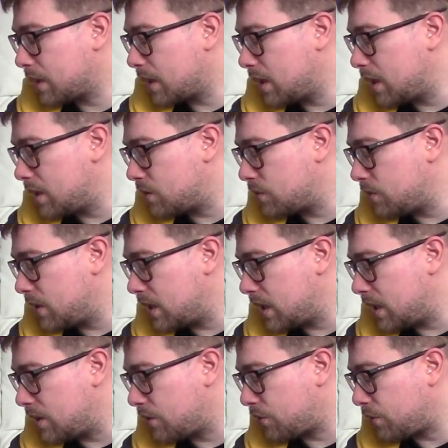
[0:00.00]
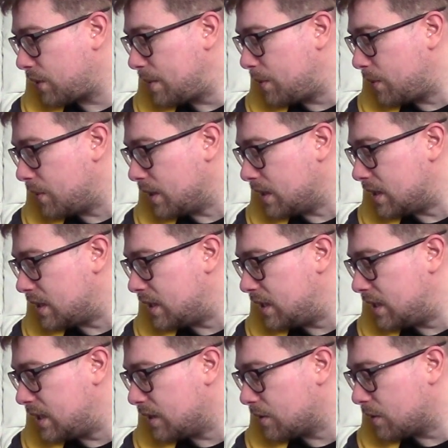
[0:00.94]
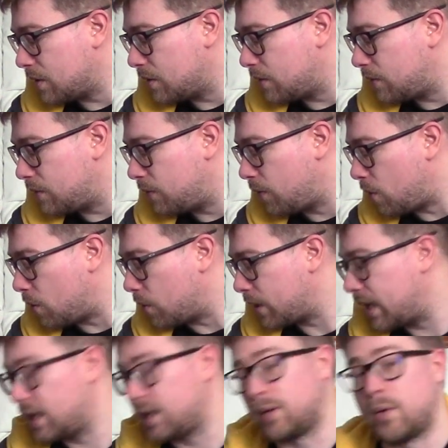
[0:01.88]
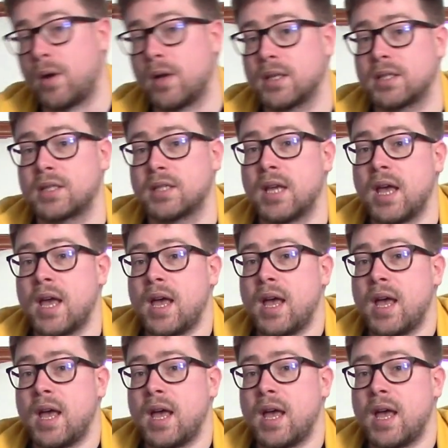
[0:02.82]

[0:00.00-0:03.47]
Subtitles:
is reading 3.04 kilowatts.